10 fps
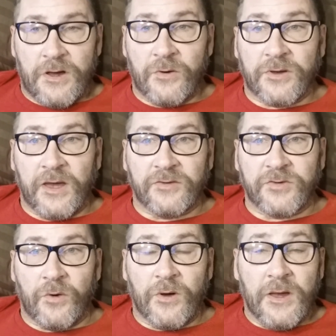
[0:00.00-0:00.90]
Okay,
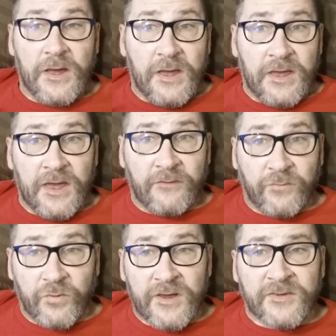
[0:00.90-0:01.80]
so he
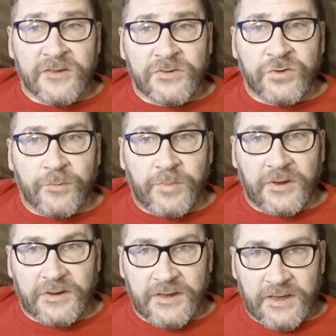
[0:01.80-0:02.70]
had reason to
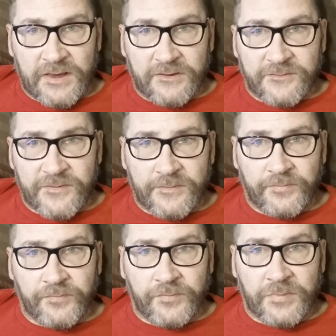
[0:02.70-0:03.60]
believe
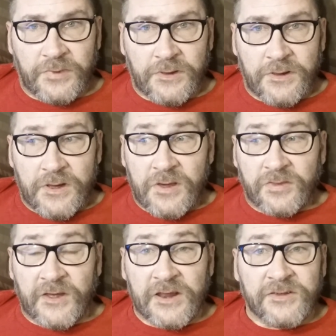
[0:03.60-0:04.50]

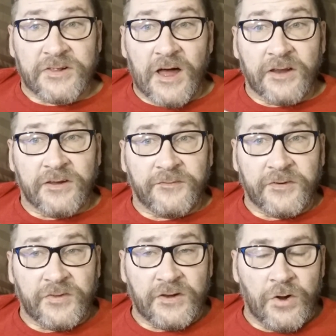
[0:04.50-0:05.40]
that he's a lot
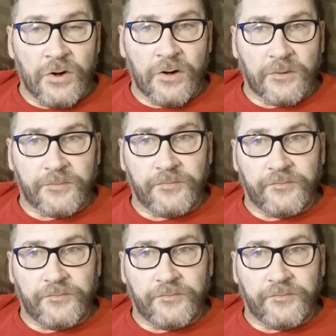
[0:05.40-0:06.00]
different than her.